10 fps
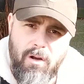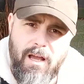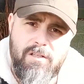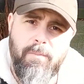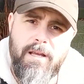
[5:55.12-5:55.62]

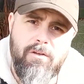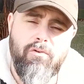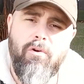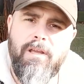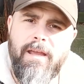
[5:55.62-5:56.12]
has been
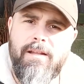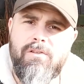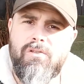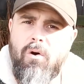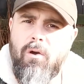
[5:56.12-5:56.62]
growing in
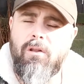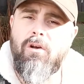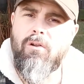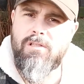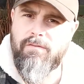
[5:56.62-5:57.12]
soil
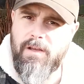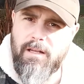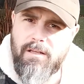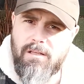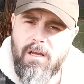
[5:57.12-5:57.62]

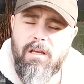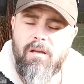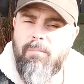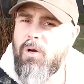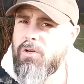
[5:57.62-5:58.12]
cultivated
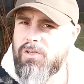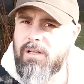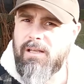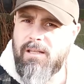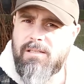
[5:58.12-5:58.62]

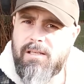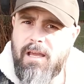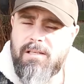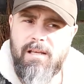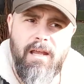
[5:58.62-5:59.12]
commercially, in this
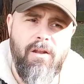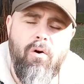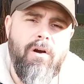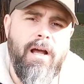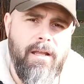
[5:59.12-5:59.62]
case at an
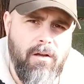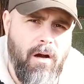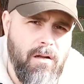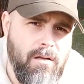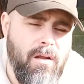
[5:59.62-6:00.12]
organic
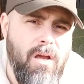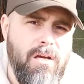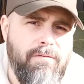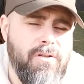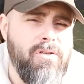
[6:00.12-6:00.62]
garden,
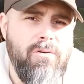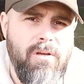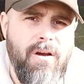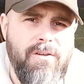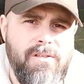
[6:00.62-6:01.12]
for 2
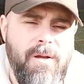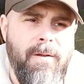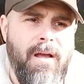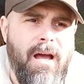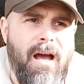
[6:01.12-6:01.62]
years.
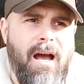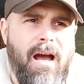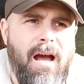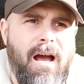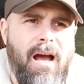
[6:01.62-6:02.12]

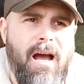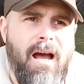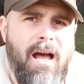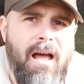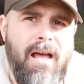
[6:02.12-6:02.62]

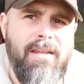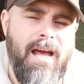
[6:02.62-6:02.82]
And